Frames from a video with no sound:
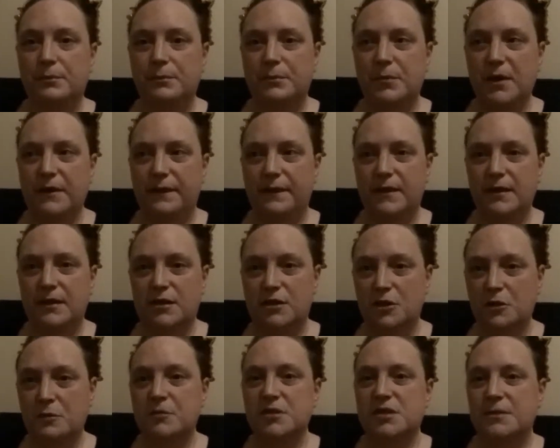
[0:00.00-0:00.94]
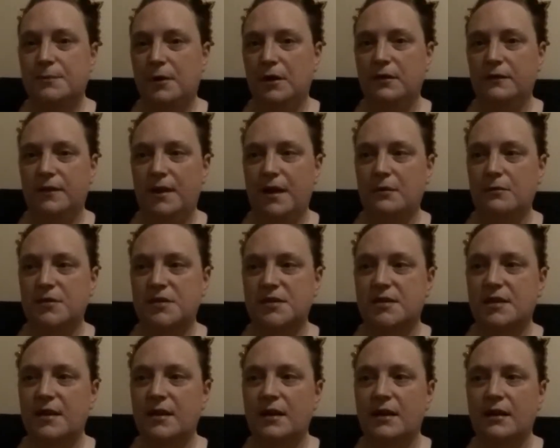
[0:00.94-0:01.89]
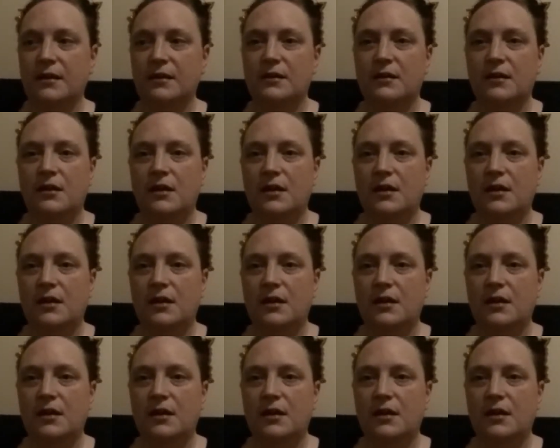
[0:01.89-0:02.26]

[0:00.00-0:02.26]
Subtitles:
But the human spirit that was there